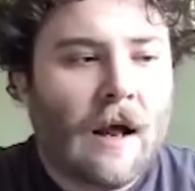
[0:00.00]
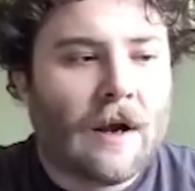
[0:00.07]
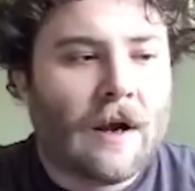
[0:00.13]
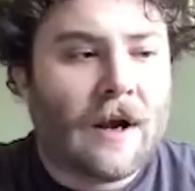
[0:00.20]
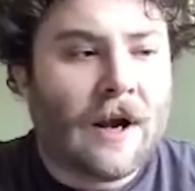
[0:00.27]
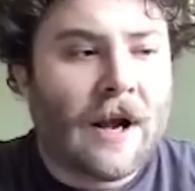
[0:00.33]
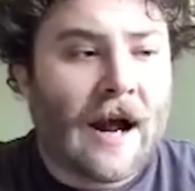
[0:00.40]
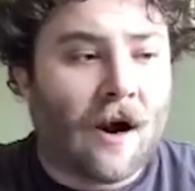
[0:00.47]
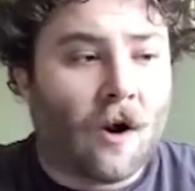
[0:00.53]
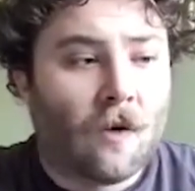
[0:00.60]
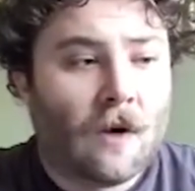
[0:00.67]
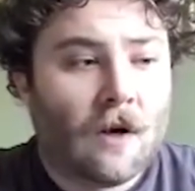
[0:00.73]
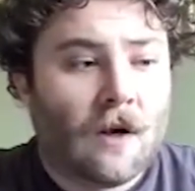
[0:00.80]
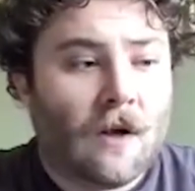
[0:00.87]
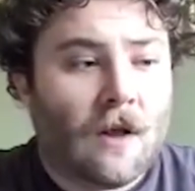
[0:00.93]
Now,
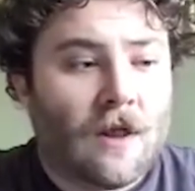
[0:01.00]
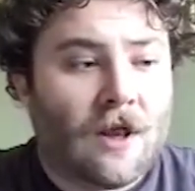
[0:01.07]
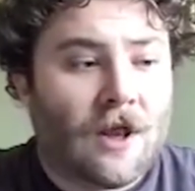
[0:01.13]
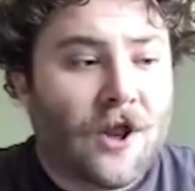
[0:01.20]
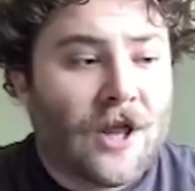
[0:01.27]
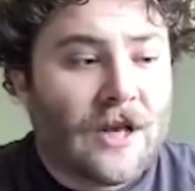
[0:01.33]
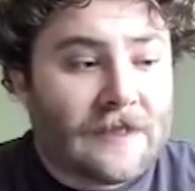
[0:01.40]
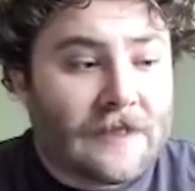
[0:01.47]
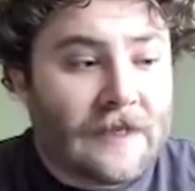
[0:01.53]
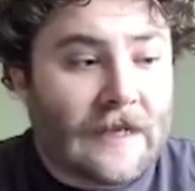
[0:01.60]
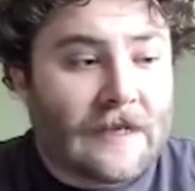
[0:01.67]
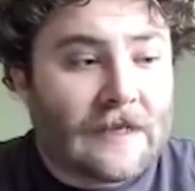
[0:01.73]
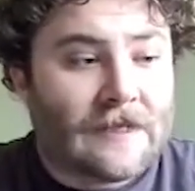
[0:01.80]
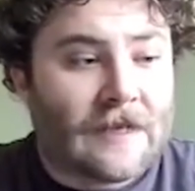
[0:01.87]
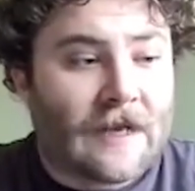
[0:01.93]
this
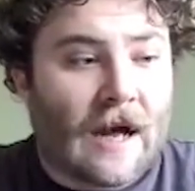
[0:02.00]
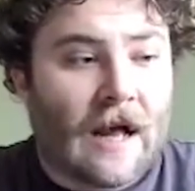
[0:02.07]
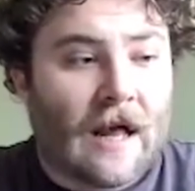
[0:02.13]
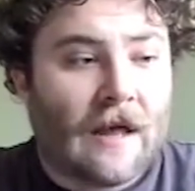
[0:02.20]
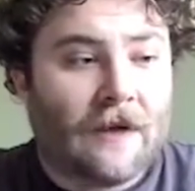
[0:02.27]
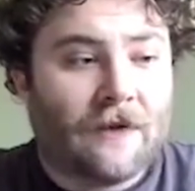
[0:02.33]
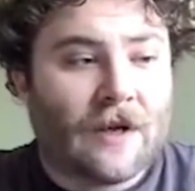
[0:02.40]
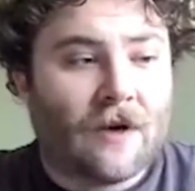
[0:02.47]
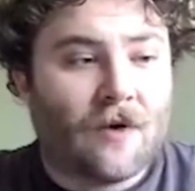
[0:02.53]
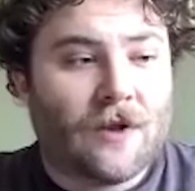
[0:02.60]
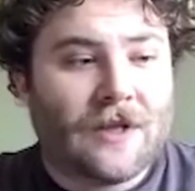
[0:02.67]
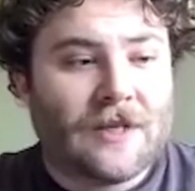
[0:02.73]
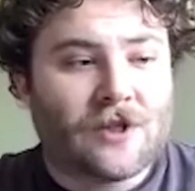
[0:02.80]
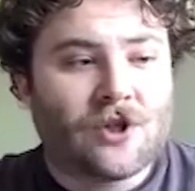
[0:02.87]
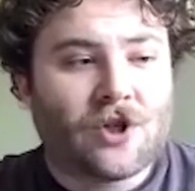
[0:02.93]
is
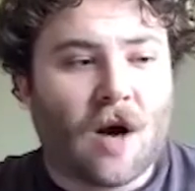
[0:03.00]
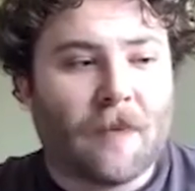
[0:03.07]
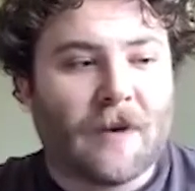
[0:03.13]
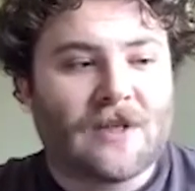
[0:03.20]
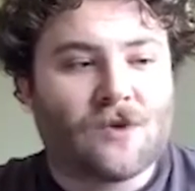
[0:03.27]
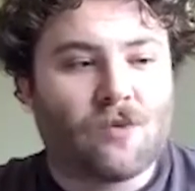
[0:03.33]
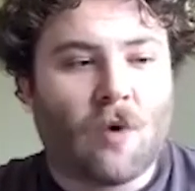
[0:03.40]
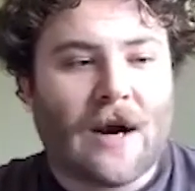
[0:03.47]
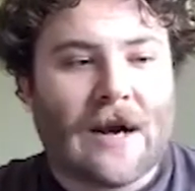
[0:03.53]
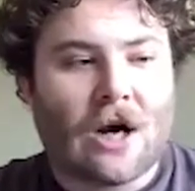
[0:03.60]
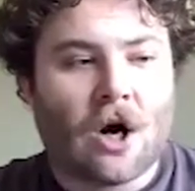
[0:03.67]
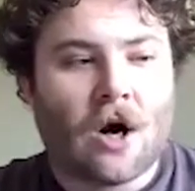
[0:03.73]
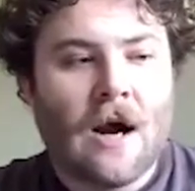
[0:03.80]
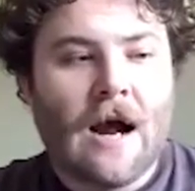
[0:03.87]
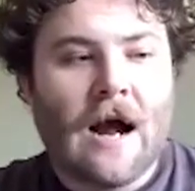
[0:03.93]
these are topics
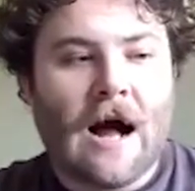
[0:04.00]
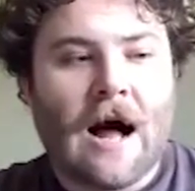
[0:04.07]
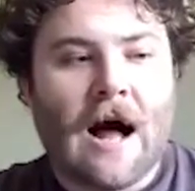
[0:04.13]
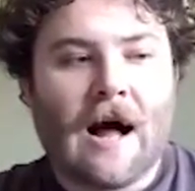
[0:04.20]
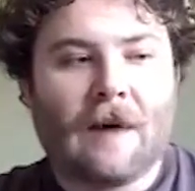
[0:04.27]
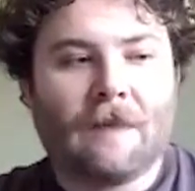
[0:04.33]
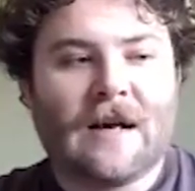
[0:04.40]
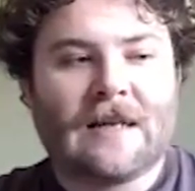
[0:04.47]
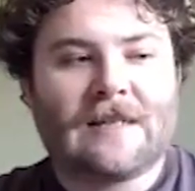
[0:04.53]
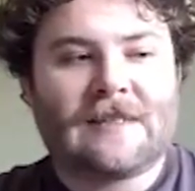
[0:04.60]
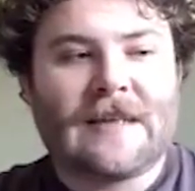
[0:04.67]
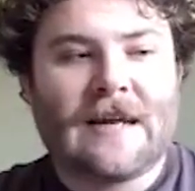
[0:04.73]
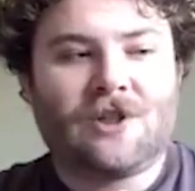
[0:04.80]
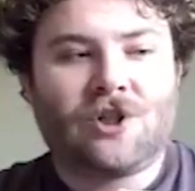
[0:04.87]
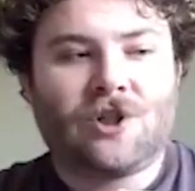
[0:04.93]
where
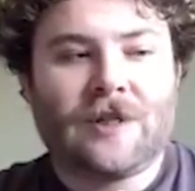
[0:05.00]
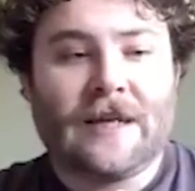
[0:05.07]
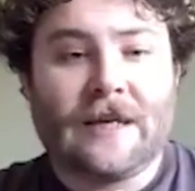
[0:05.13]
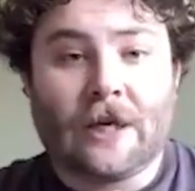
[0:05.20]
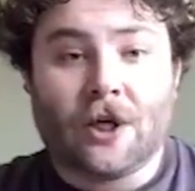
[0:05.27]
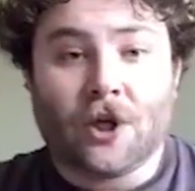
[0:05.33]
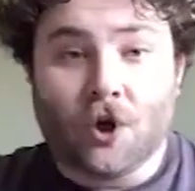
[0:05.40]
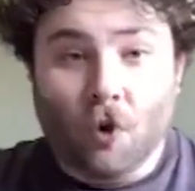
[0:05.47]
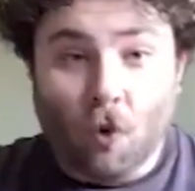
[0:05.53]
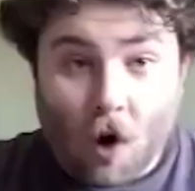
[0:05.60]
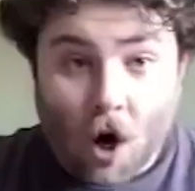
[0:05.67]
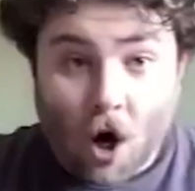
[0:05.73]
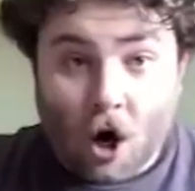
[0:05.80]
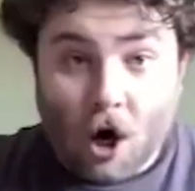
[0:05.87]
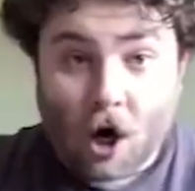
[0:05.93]
essentially you
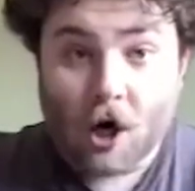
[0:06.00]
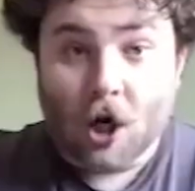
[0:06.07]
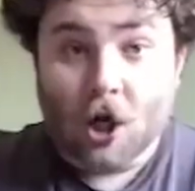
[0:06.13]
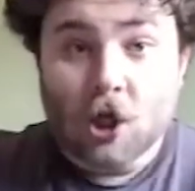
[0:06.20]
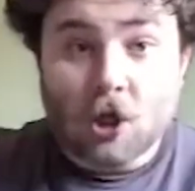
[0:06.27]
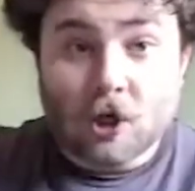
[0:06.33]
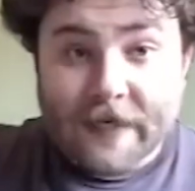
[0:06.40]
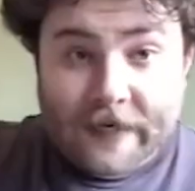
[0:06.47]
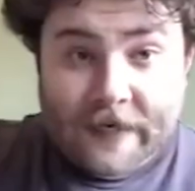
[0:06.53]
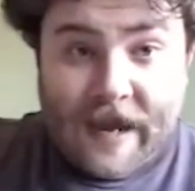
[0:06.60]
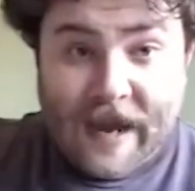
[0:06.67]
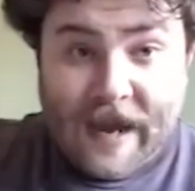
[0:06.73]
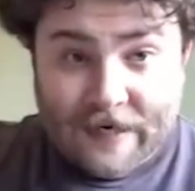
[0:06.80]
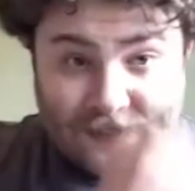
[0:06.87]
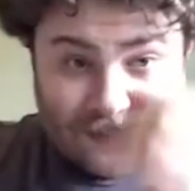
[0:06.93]
are looking
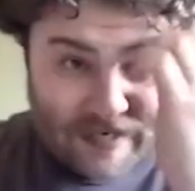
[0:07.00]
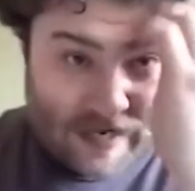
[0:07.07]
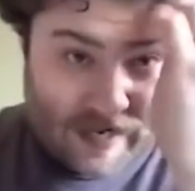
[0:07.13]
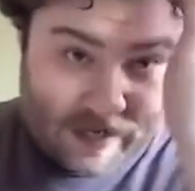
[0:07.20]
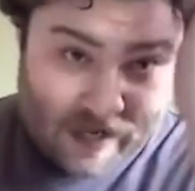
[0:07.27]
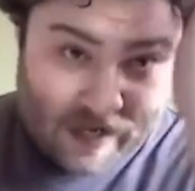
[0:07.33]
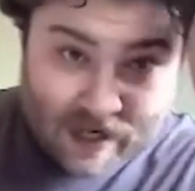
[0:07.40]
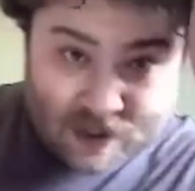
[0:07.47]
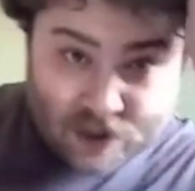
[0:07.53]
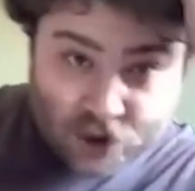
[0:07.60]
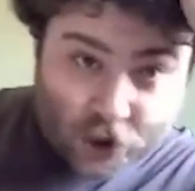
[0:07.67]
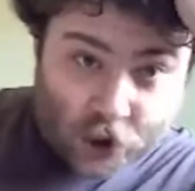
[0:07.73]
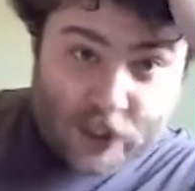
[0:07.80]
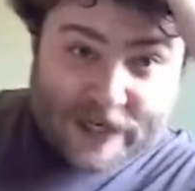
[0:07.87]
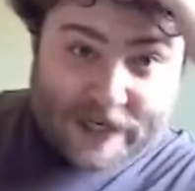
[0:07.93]
at a
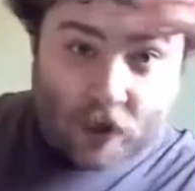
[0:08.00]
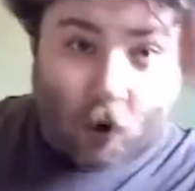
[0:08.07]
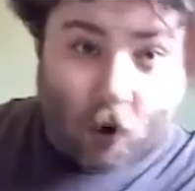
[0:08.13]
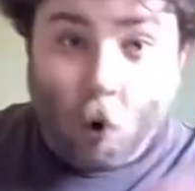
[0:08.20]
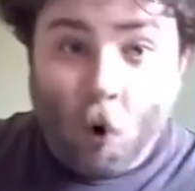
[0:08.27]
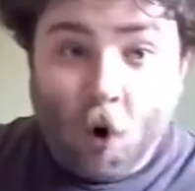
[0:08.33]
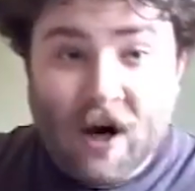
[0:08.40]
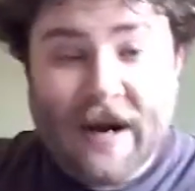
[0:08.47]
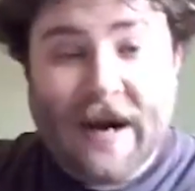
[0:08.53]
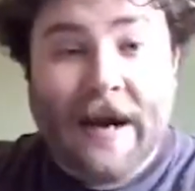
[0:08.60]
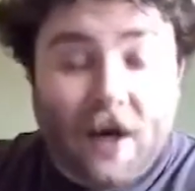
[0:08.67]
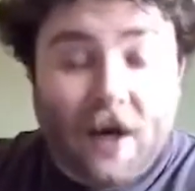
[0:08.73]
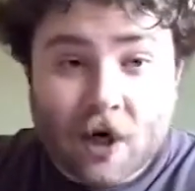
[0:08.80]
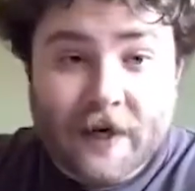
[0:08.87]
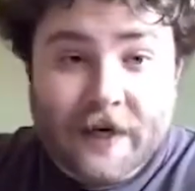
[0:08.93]
country or
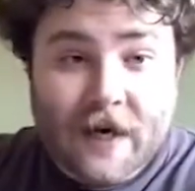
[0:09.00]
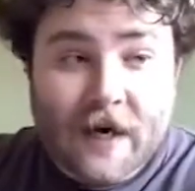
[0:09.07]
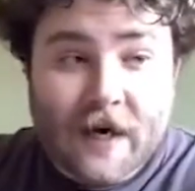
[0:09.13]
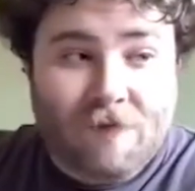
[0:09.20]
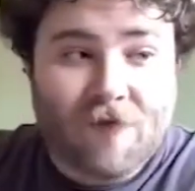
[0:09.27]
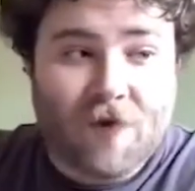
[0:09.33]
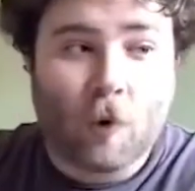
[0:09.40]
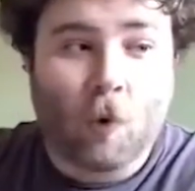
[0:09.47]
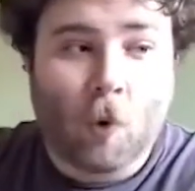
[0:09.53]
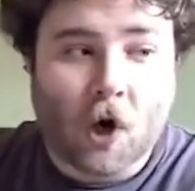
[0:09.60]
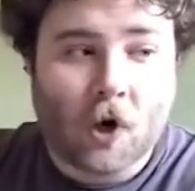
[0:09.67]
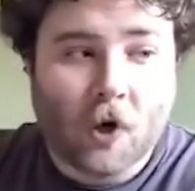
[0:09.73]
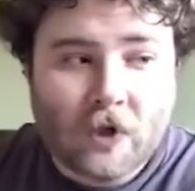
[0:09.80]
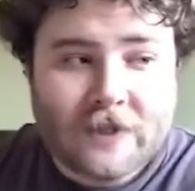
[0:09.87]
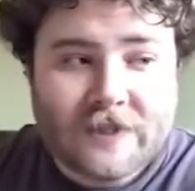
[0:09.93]
area of the
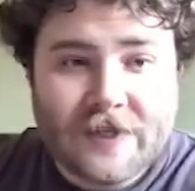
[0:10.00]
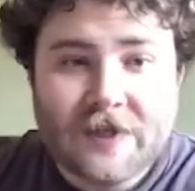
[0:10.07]
world